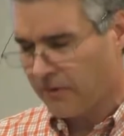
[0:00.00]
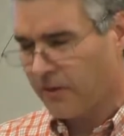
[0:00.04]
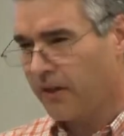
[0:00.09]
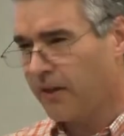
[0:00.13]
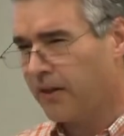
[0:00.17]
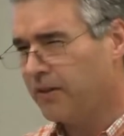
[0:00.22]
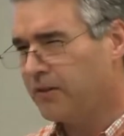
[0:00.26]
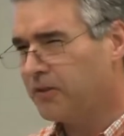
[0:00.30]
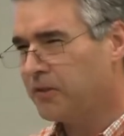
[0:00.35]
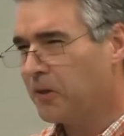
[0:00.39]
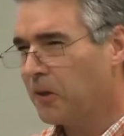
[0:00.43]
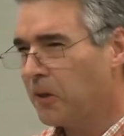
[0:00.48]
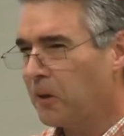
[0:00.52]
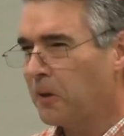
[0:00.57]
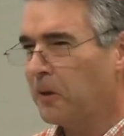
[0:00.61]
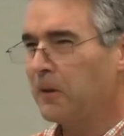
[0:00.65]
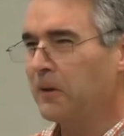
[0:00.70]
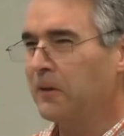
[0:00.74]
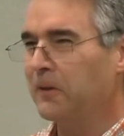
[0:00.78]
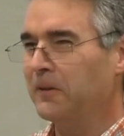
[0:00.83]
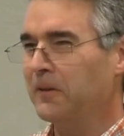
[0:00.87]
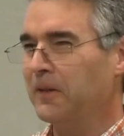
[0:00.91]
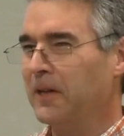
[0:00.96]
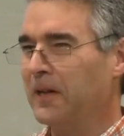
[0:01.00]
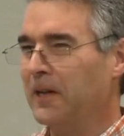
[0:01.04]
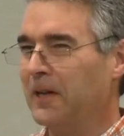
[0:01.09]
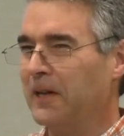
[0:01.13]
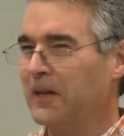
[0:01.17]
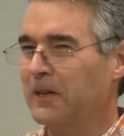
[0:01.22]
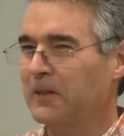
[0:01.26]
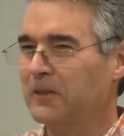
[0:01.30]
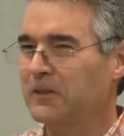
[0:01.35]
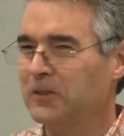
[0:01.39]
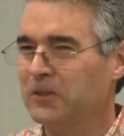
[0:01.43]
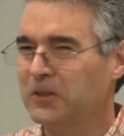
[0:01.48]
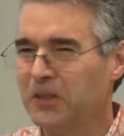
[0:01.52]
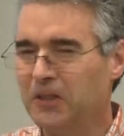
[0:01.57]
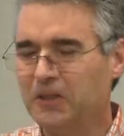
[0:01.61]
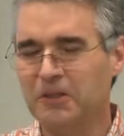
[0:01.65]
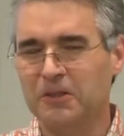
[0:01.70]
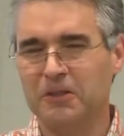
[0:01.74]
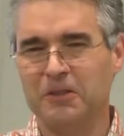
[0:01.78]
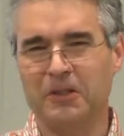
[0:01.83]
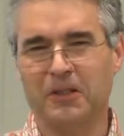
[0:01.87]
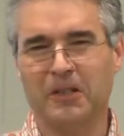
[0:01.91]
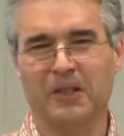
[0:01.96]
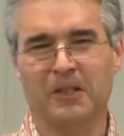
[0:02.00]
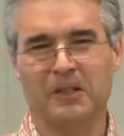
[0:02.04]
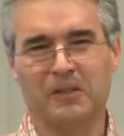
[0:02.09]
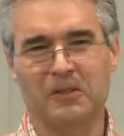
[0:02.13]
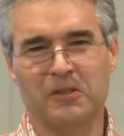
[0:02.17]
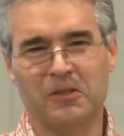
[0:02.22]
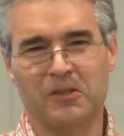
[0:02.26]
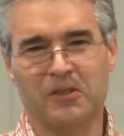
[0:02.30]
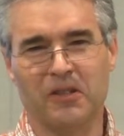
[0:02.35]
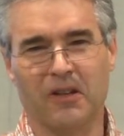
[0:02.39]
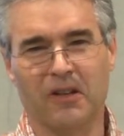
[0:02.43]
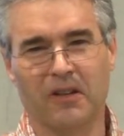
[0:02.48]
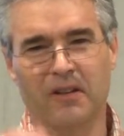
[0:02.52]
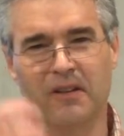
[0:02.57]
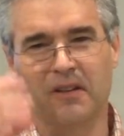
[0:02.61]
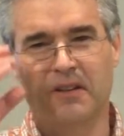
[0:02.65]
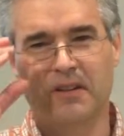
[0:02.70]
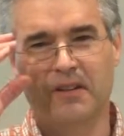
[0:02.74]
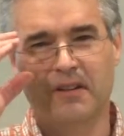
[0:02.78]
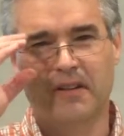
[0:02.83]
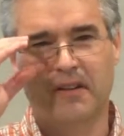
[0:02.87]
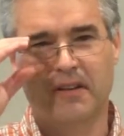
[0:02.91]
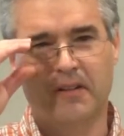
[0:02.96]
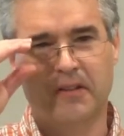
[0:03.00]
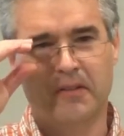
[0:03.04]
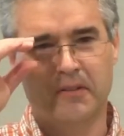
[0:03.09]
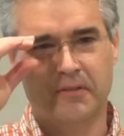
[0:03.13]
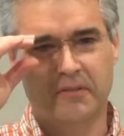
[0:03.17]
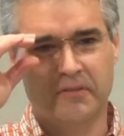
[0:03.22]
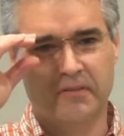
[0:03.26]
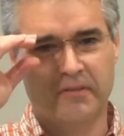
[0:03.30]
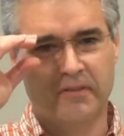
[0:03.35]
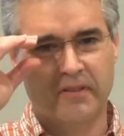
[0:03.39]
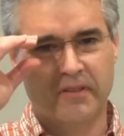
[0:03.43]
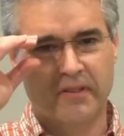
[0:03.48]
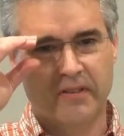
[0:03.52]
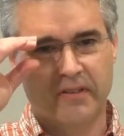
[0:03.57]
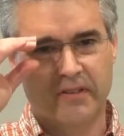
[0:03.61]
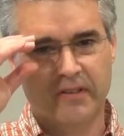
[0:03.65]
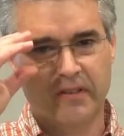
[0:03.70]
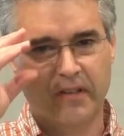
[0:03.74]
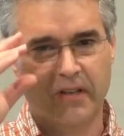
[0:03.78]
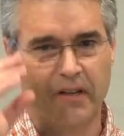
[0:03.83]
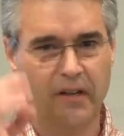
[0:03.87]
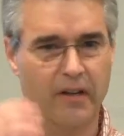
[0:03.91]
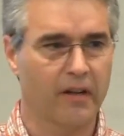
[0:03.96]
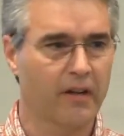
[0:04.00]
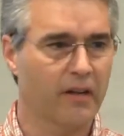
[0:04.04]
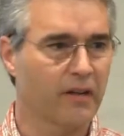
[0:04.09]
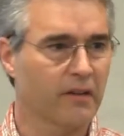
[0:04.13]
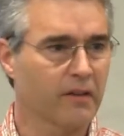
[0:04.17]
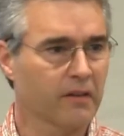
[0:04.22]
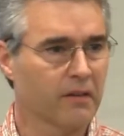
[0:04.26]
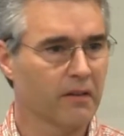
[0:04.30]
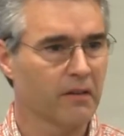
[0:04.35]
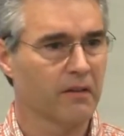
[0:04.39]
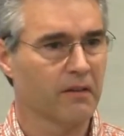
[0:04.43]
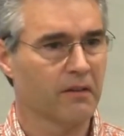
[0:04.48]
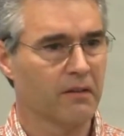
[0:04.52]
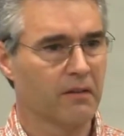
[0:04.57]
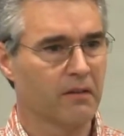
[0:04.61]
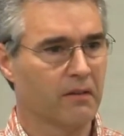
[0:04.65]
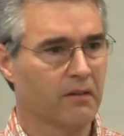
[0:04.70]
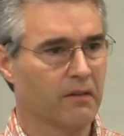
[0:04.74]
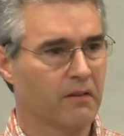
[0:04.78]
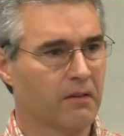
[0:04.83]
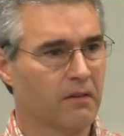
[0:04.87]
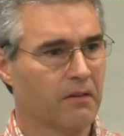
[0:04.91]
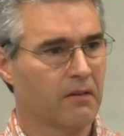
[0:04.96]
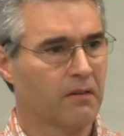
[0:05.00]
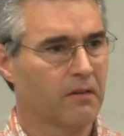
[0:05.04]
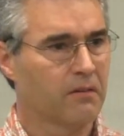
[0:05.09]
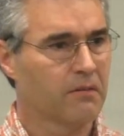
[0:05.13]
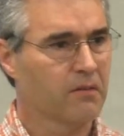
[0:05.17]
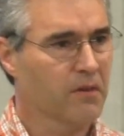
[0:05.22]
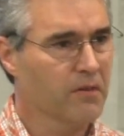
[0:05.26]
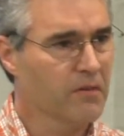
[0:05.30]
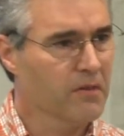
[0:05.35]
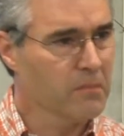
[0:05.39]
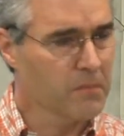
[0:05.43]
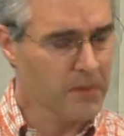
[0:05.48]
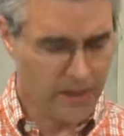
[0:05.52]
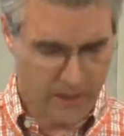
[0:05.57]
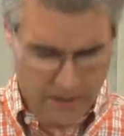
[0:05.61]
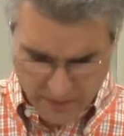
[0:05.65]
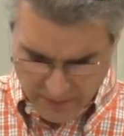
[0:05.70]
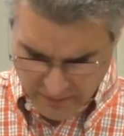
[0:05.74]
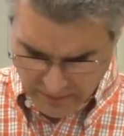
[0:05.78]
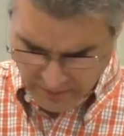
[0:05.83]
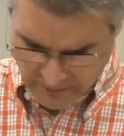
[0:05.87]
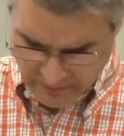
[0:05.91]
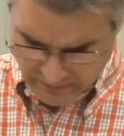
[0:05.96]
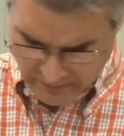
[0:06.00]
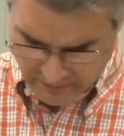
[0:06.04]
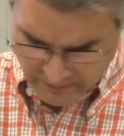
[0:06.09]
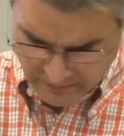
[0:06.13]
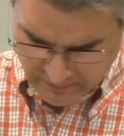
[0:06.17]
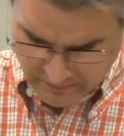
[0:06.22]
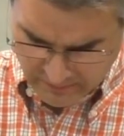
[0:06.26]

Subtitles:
the eternally existing Son of God from the beginning.